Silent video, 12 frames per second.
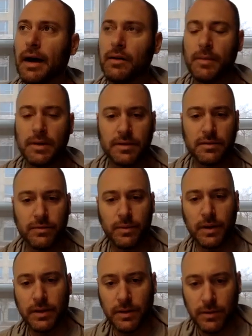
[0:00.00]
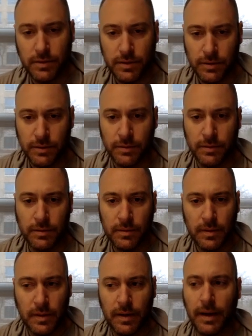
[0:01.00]
much of what you do
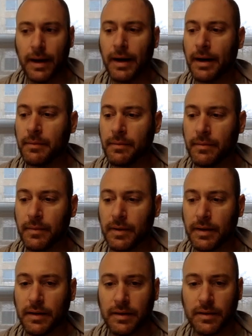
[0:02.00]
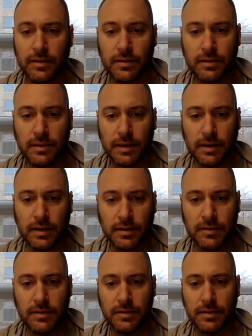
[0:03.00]

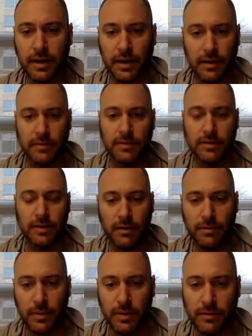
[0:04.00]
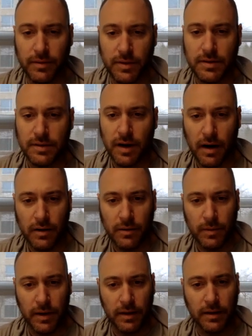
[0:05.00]
is software versus
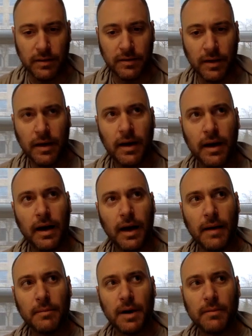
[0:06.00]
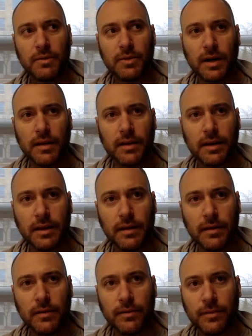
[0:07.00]
hardware? Because I'm trying to think
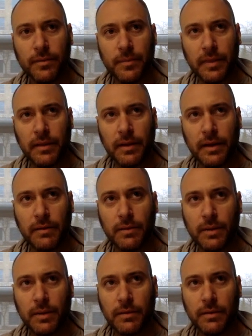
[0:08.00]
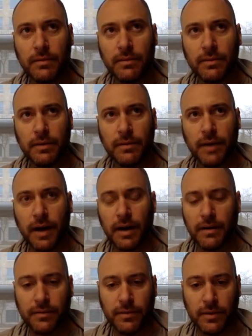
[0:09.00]
of, like, we've
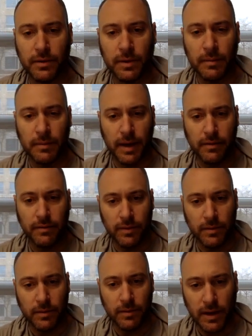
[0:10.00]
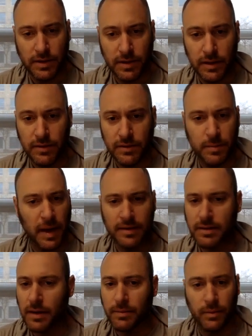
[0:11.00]
hired a few embedded firmware engineers
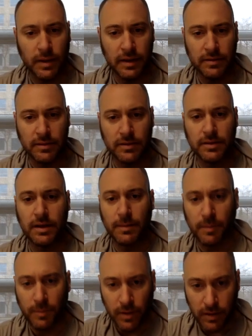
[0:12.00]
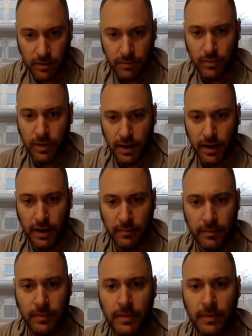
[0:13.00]
past couple of weeks. There's a couple more to come.